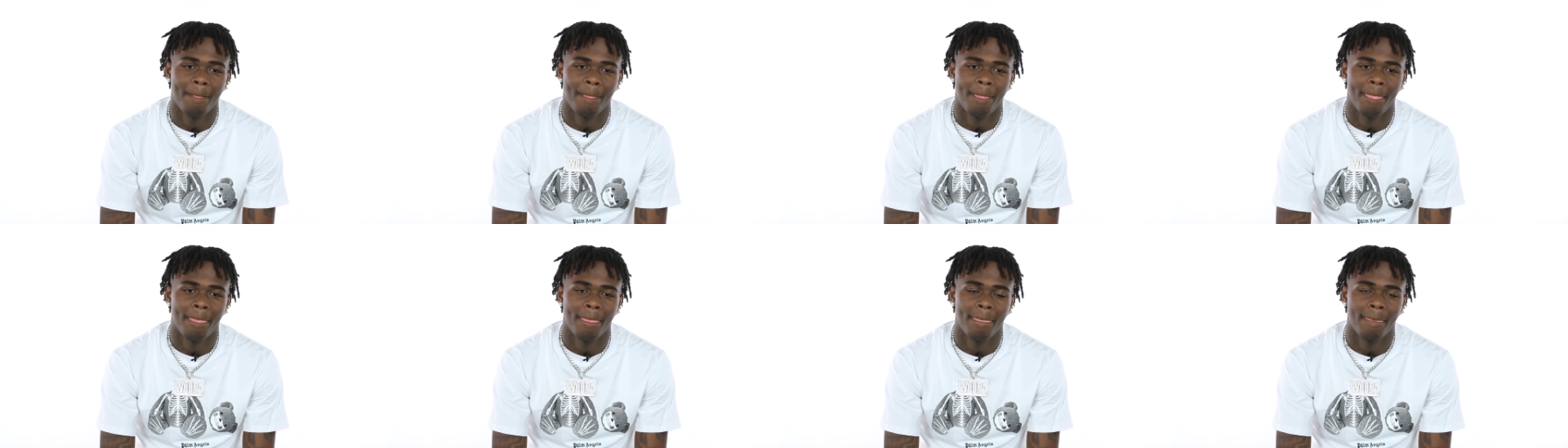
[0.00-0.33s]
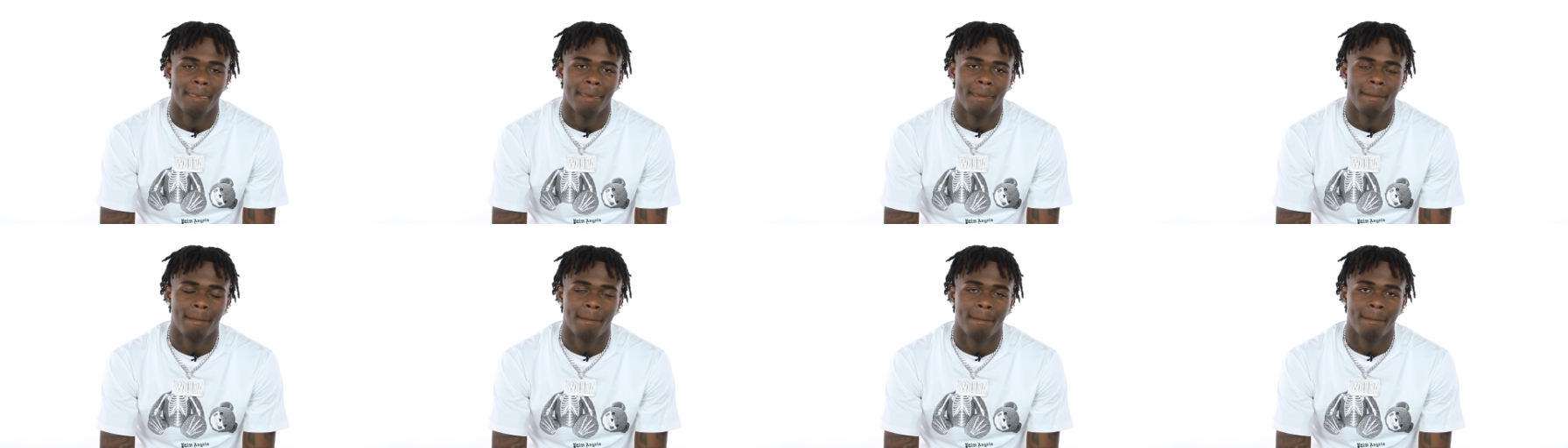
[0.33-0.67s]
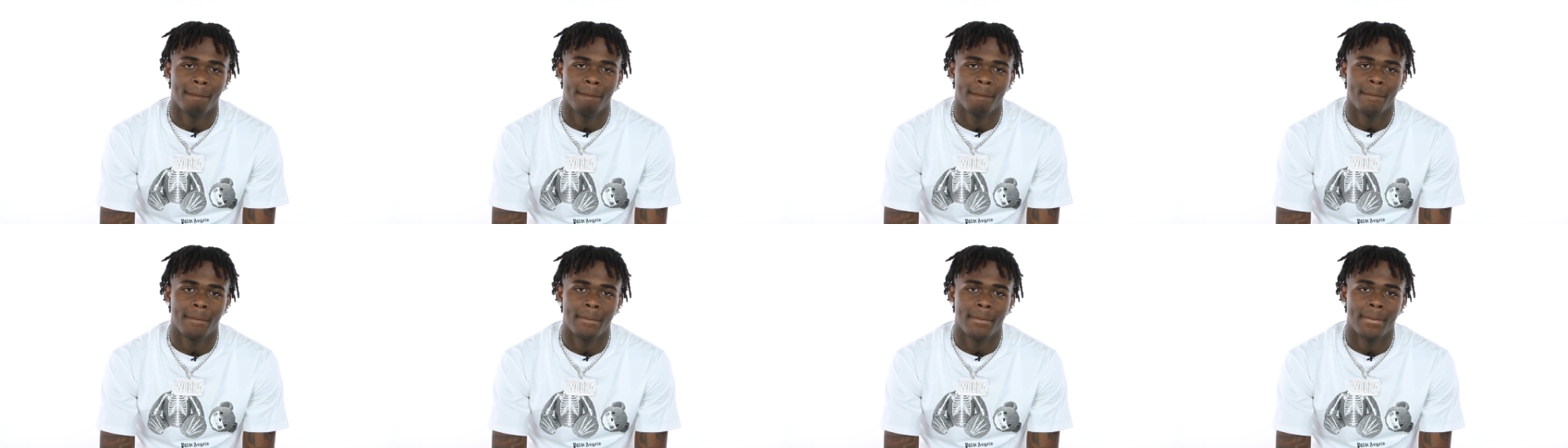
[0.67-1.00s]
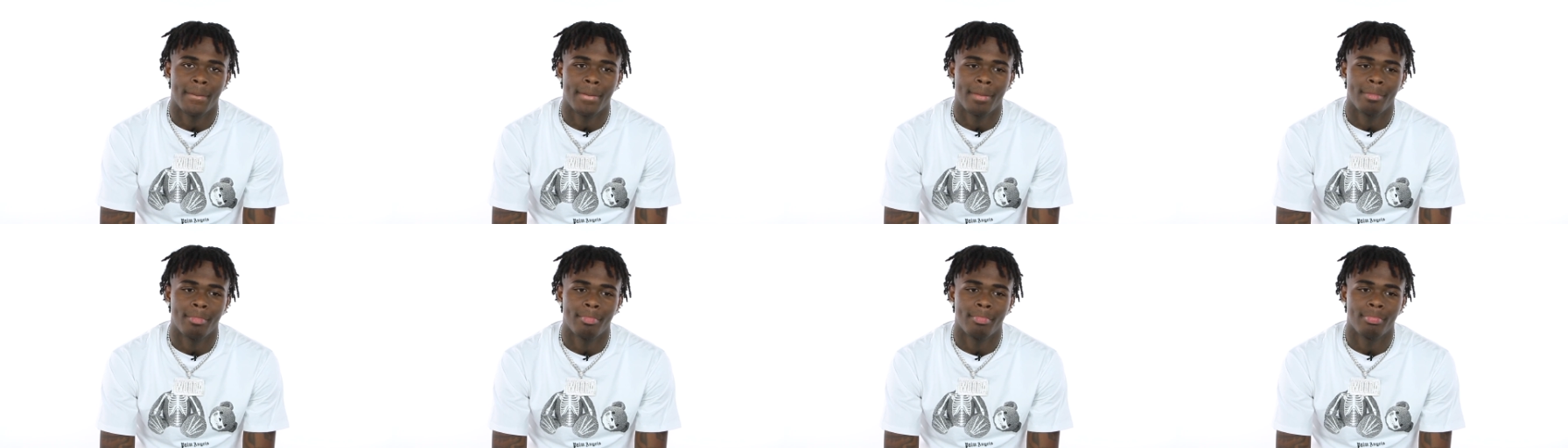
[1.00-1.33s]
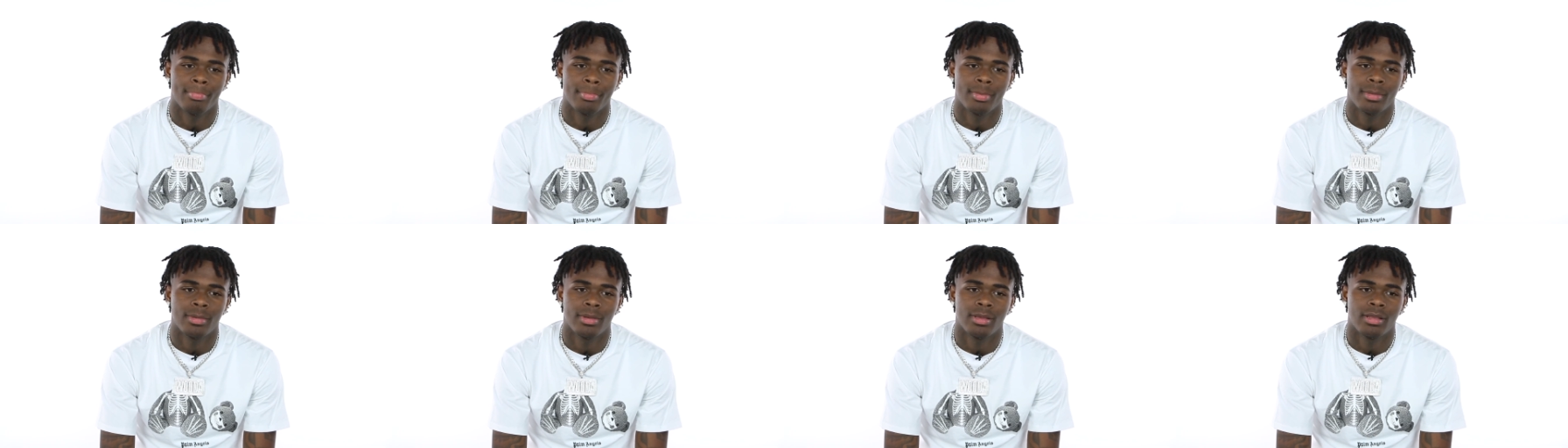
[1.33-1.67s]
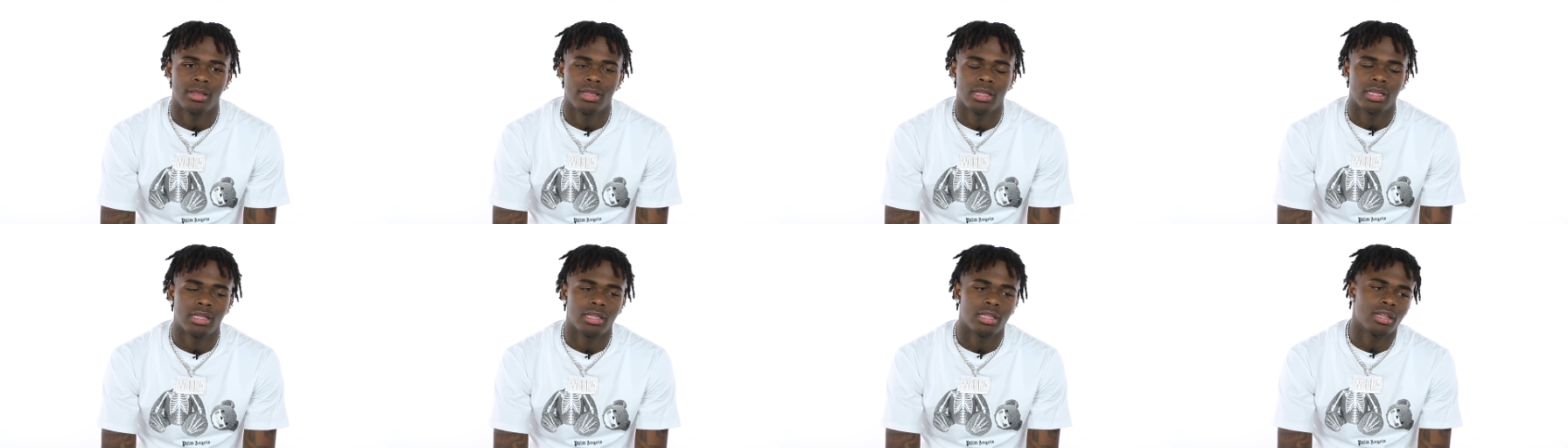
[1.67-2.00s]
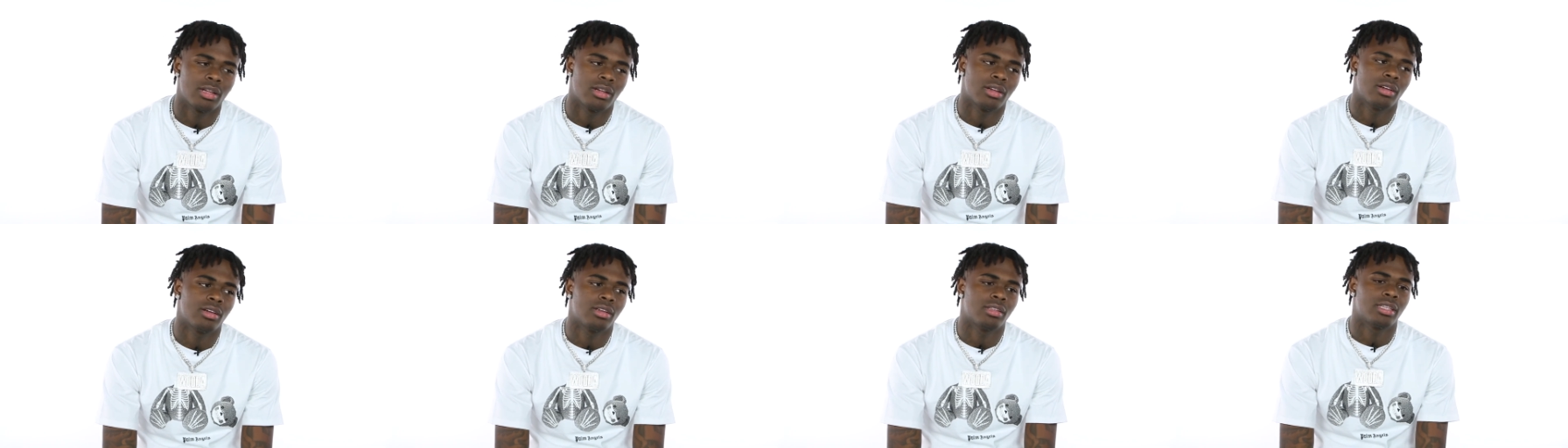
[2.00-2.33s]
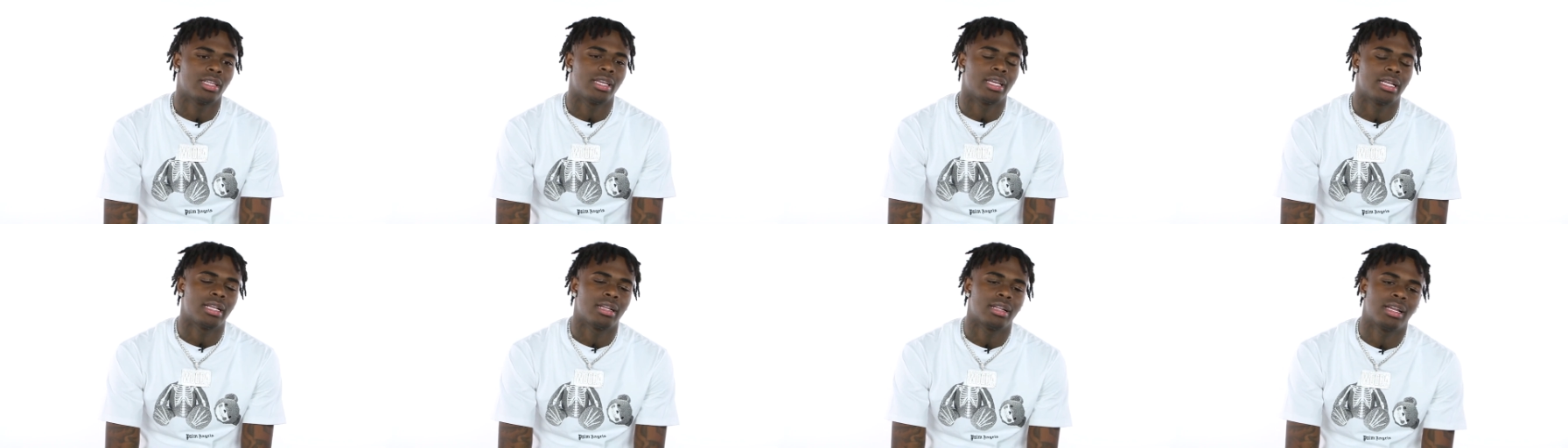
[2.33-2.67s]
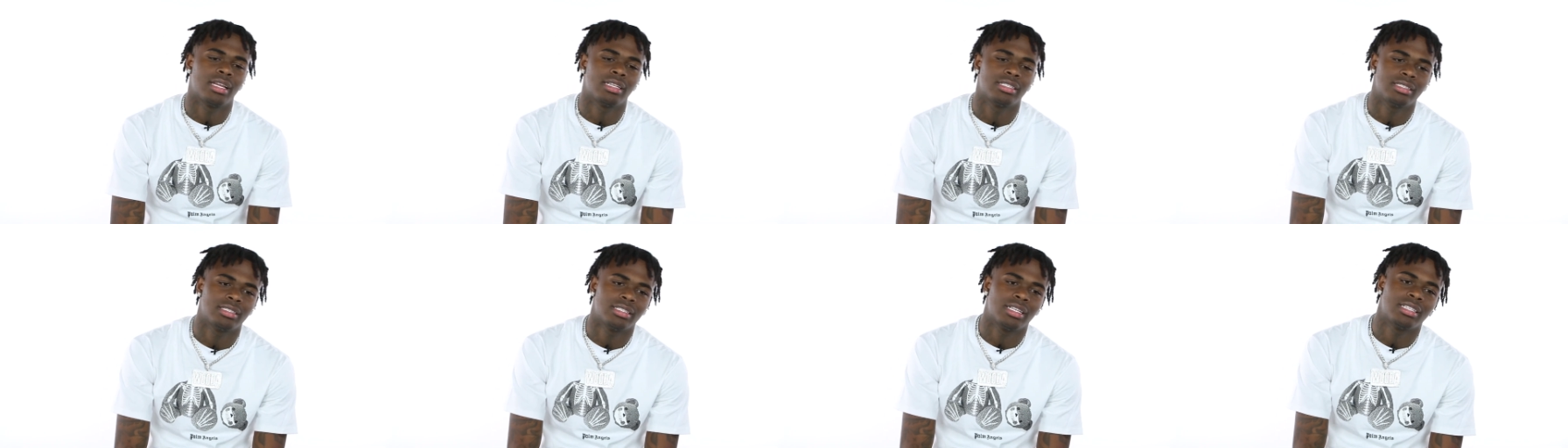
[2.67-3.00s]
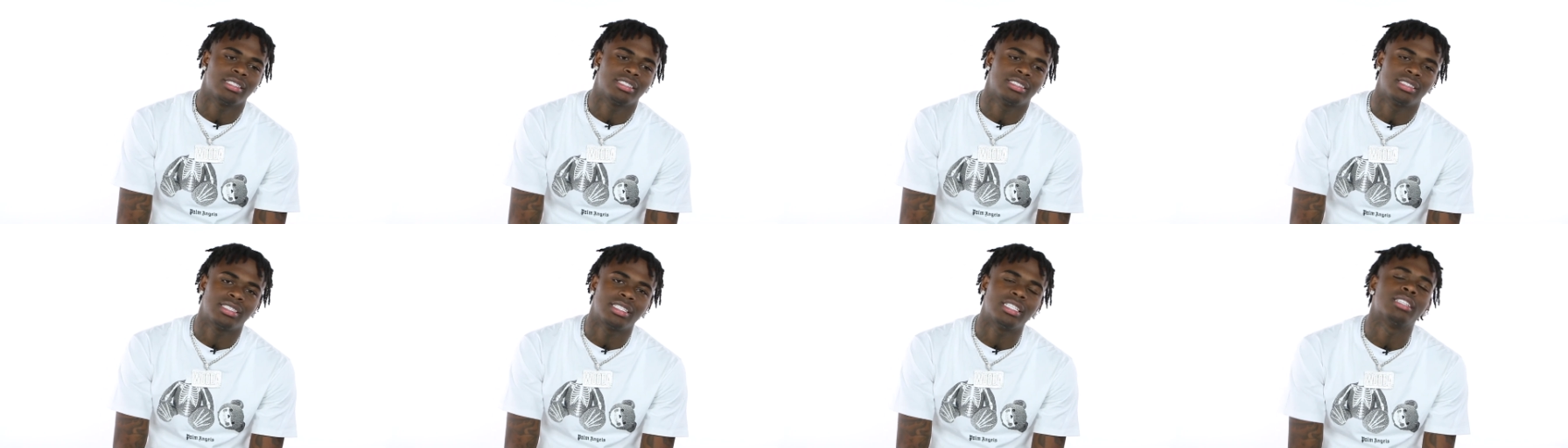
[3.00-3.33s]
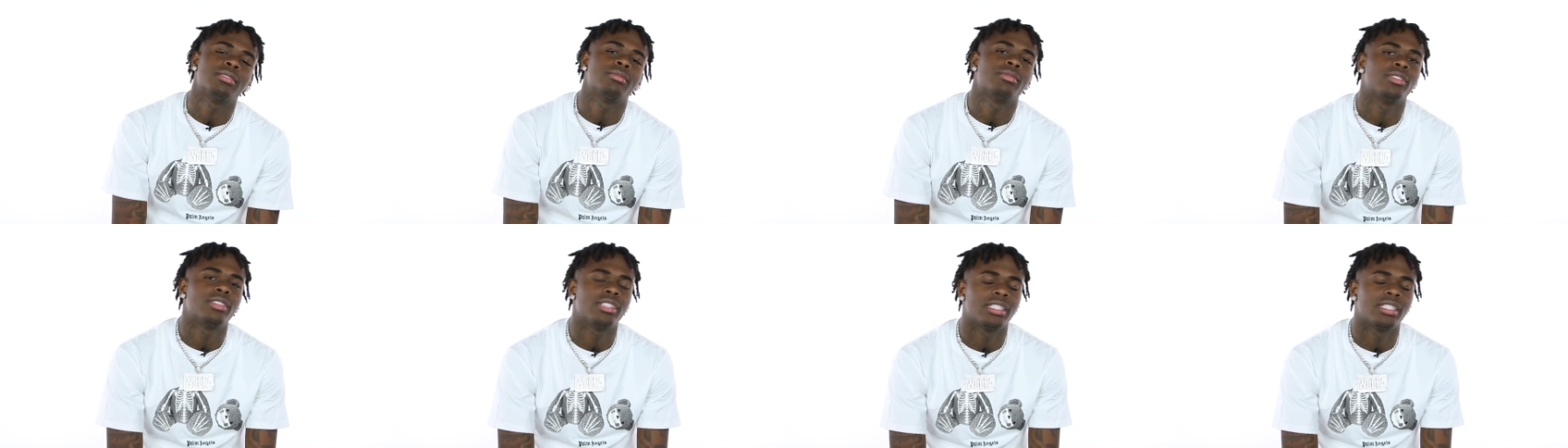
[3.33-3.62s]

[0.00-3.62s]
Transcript: Like saw him in passing? No, like, I just seen him